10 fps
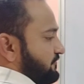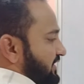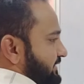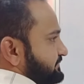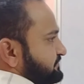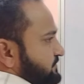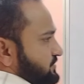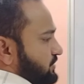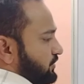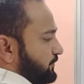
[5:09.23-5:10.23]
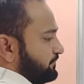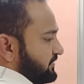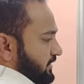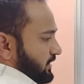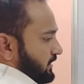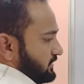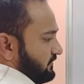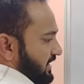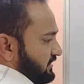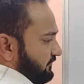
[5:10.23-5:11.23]
Fine. So the
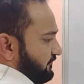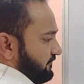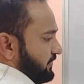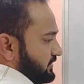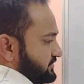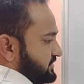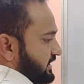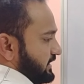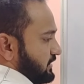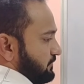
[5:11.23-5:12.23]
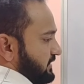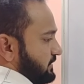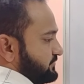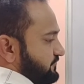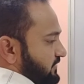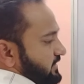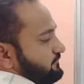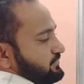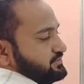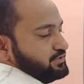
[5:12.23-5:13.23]
value of j now becomes
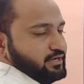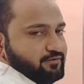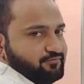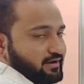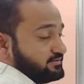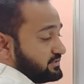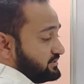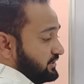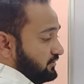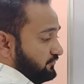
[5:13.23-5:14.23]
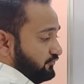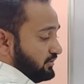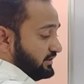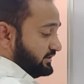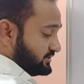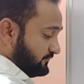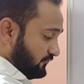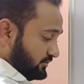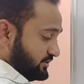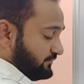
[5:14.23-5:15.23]
5 once again. 5 is less than or equal to 4, condition
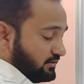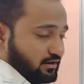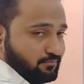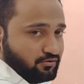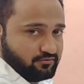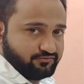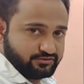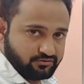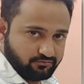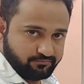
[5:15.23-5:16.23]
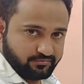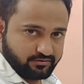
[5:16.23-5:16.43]
false, it will come out of this loop.